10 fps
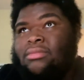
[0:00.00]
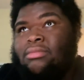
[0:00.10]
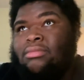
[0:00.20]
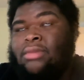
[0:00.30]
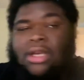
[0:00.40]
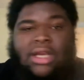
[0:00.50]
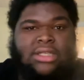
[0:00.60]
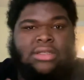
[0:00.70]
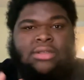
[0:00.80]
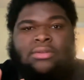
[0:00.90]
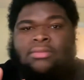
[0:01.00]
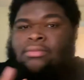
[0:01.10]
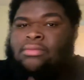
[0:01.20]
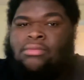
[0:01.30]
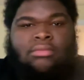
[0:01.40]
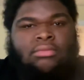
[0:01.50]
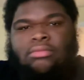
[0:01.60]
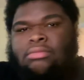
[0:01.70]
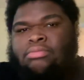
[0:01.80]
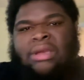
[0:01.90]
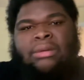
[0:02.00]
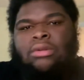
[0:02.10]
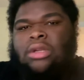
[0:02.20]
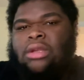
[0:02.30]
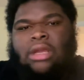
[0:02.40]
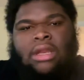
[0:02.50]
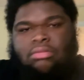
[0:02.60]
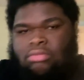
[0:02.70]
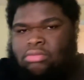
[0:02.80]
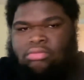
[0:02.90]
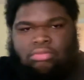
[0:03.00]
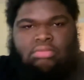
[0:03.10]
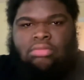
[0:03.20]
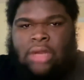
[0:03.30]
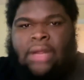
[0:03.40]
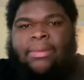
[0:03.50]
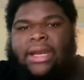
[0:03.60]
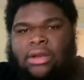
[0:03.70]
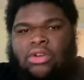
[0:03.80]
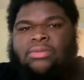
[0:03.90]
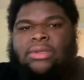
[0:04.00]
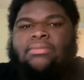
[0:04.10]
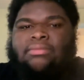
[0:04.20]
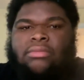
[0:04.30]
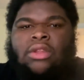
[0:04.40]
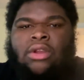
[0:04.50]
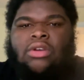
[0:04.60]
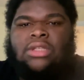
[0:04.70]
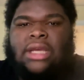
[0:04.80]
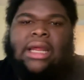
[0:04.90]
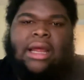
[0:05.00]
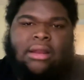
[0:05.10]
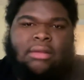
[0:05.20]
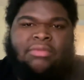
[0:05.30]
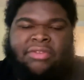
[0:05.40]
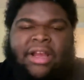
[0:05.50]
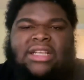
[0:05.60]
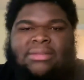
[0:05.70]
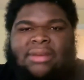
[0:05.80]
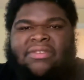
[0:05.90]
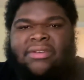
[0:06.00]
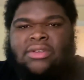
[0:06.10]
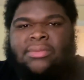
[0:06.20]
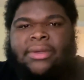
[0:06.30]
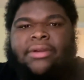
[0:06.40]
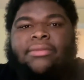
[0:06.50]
because anybody that knows me knows that Flash is my favorite superhero,